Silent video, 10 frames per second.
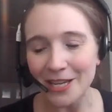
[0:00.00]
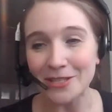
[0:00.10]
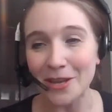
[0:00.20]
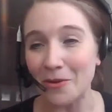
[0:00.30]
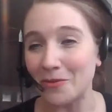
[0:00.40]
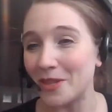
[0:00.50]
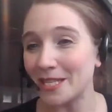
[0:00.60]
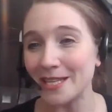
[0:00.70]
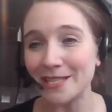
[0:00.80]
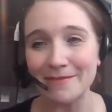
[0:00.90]
So,
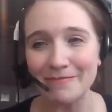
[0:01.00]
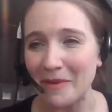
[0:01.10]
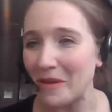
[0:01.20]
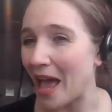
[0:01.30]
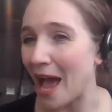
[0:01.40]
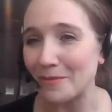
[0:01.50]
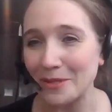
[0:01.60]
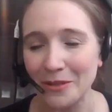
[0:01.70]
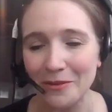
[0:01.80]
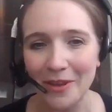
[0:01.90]
this is
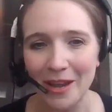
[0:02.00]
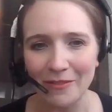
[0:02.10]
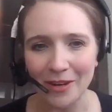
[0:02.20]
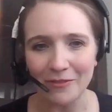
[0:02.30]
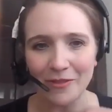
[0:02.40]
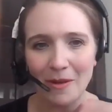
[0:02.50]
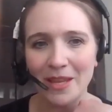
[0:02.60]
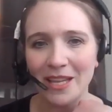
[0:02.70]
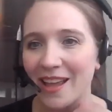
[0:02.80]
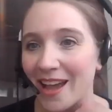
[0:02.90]
absolute favorite from
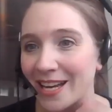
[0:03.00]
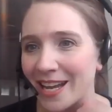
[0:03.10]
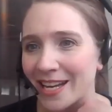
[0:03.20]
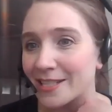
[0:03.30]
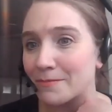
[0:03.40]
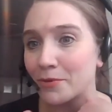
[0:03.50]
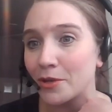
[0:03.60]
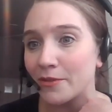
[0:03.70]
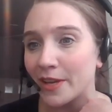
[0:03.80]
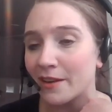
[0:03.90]
the line. And it's
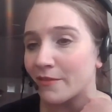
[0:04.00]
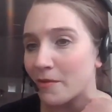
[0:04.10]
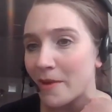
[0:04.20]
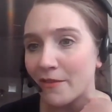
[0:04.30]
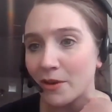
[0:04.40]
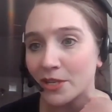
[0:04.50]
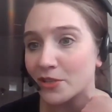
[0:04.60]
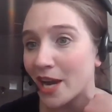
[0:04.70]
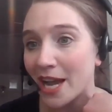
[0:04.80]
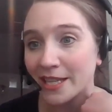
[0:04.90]
proven from everyone
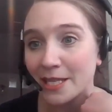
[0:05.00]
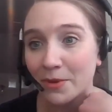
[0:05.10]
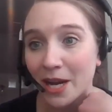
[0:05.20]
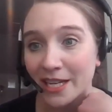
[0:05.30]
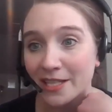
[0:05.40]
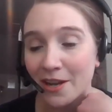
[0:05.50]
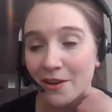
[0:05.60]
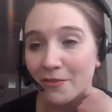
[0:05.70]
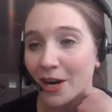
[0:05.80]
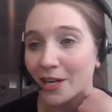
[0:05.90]
trying these products
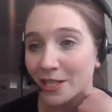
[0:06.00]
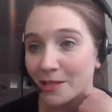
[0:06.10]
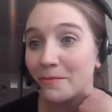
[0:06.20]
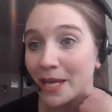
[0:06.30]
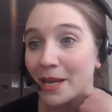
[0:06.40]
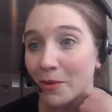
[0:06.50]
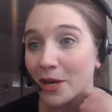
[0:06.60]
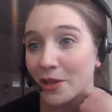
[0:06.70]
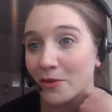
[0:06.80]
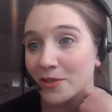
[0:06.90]
so far to be
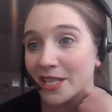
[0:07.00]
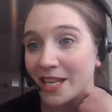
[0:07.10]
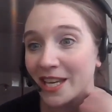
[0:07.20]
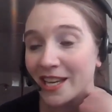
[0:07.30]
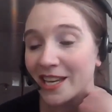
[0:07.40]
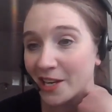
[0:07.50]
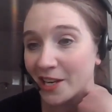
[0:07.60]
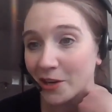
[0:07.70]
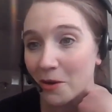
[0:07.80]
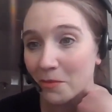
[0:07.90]
one of those key
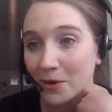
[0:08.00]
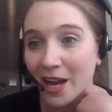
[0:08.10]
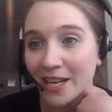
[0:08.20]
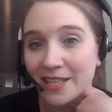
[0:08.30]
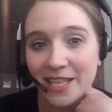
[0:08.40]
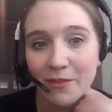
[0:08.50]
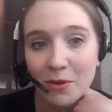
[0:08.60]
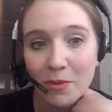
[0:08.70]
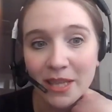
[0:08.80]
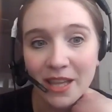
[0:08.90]
hero products that
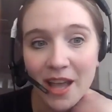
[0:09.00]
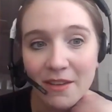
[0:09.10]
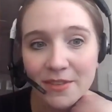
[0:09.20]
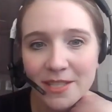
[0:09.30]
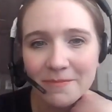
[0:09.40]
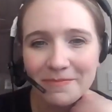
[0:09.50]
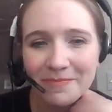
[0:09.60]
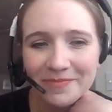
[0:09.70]
everyone loves.